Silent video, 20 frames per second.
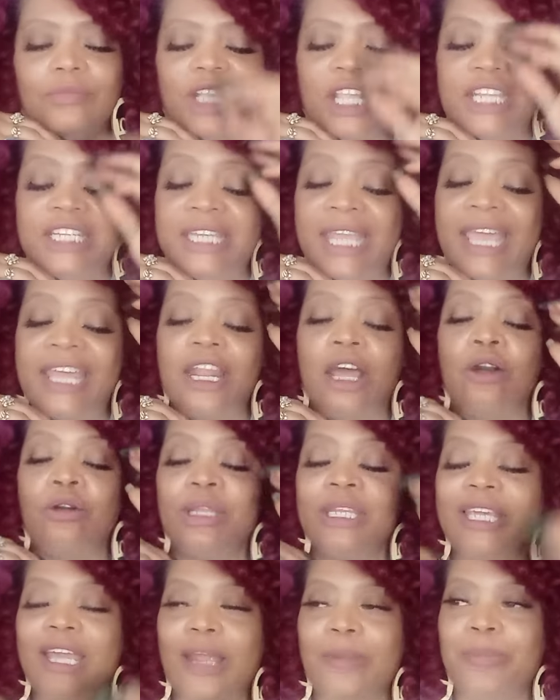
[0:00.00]
not
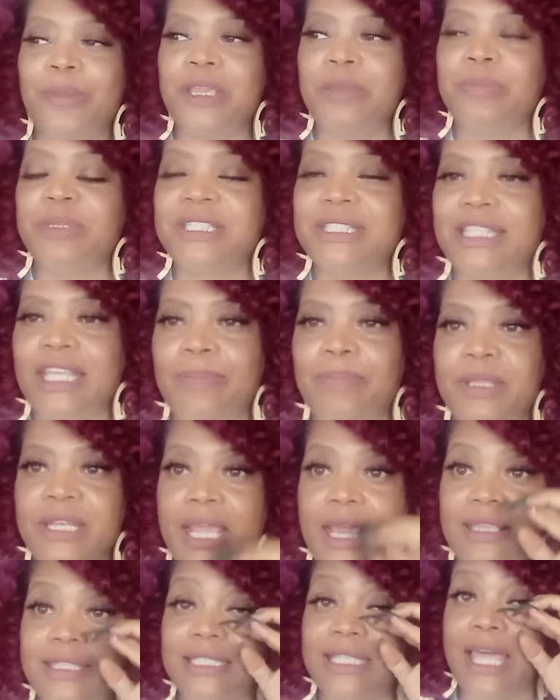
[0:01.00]
only are people stepping
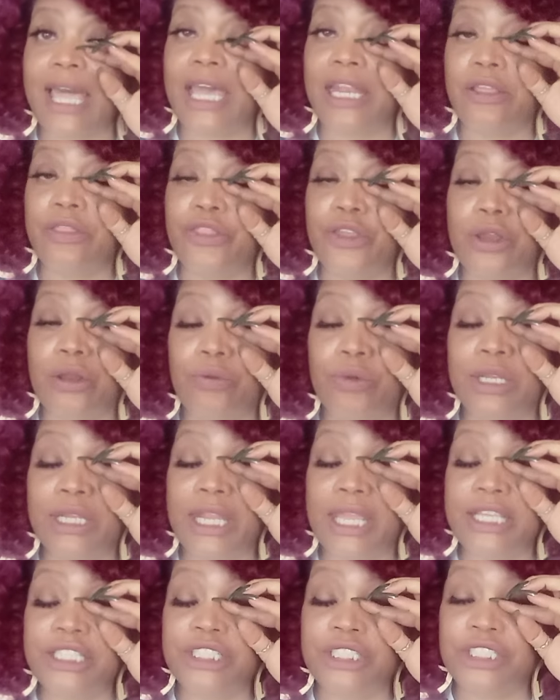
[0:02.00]
outside of their
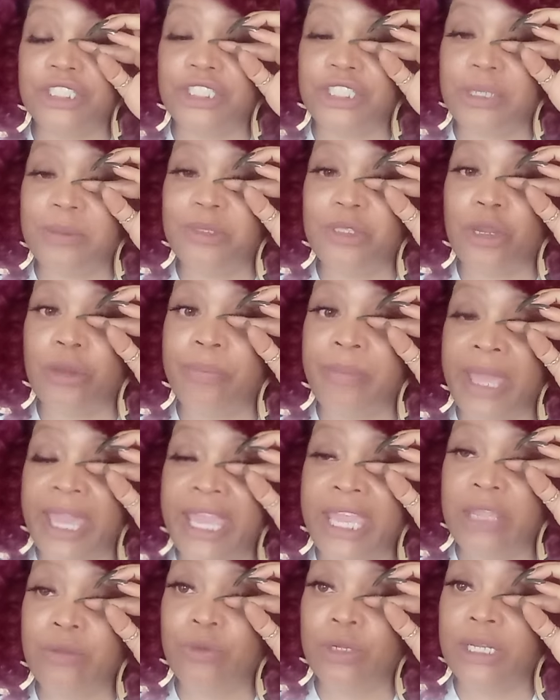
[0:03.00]
relationship, their
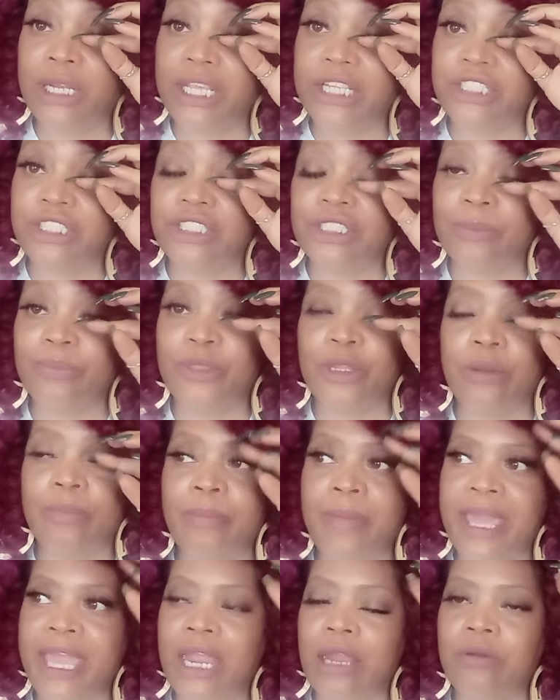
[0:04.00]
main relationship, their
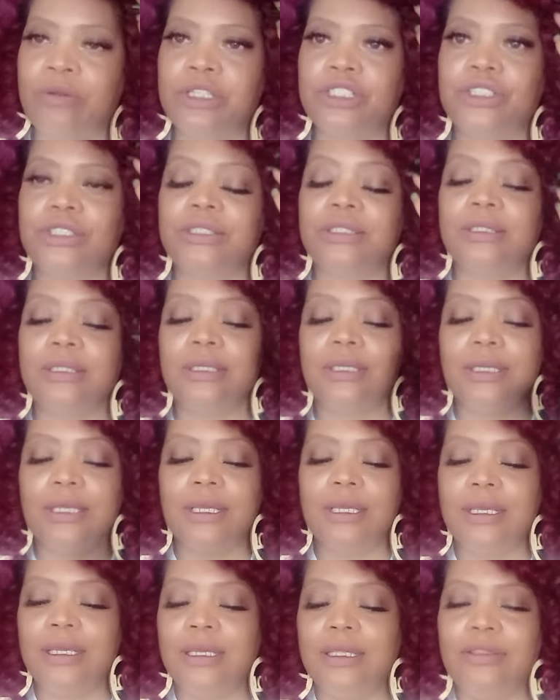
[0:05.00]
marriage,
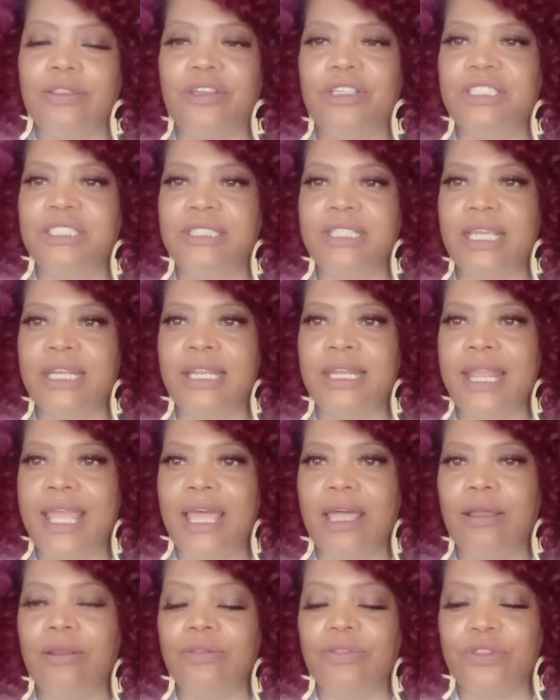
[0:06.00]
they're standing
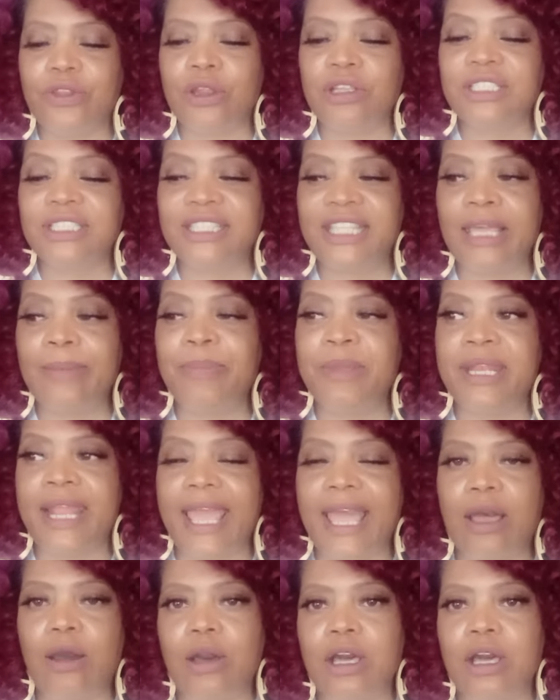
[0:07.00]
out, they're stepping out